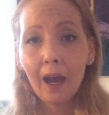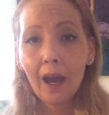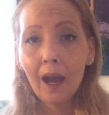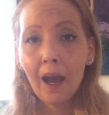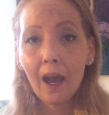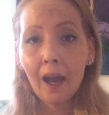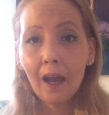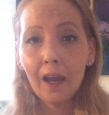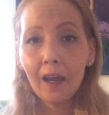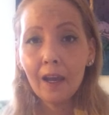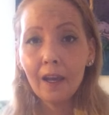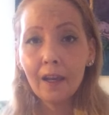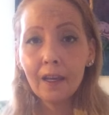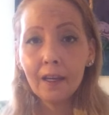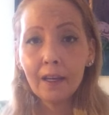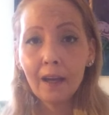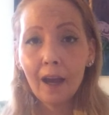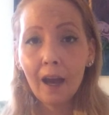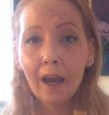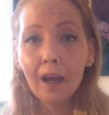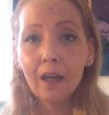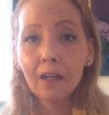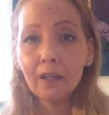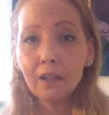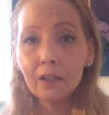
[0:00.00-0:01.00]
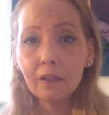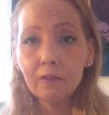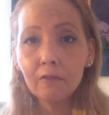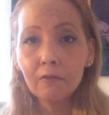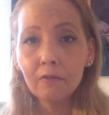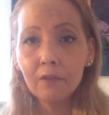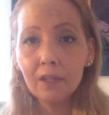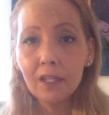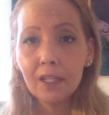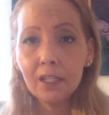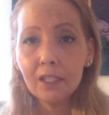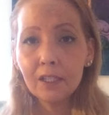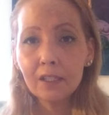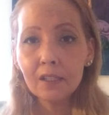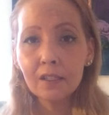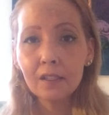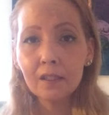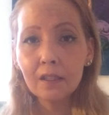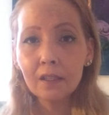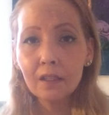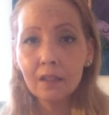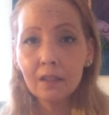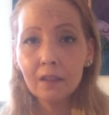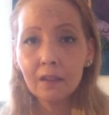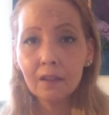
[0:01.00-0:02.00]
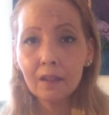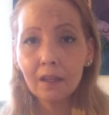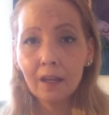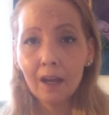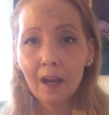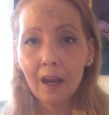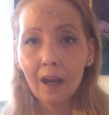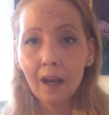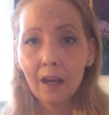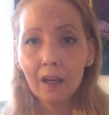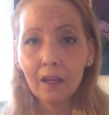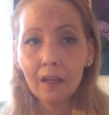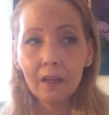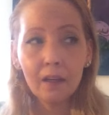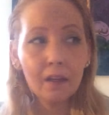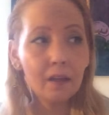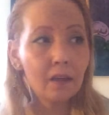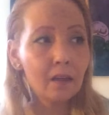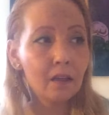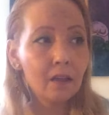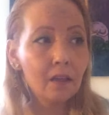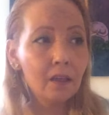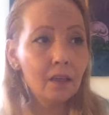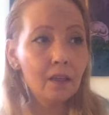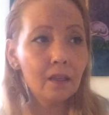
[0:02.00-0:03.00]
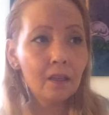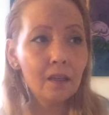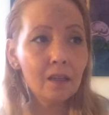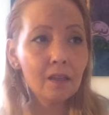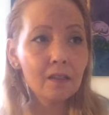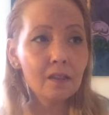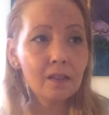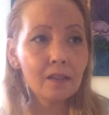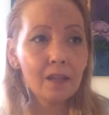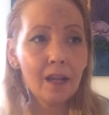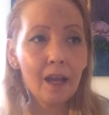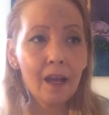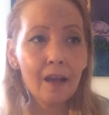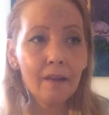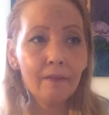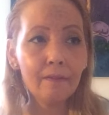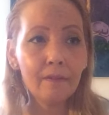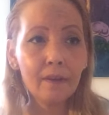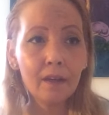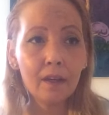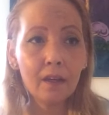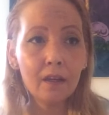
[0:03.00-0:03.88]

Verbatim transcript: I can't reach the guy he doesn't have.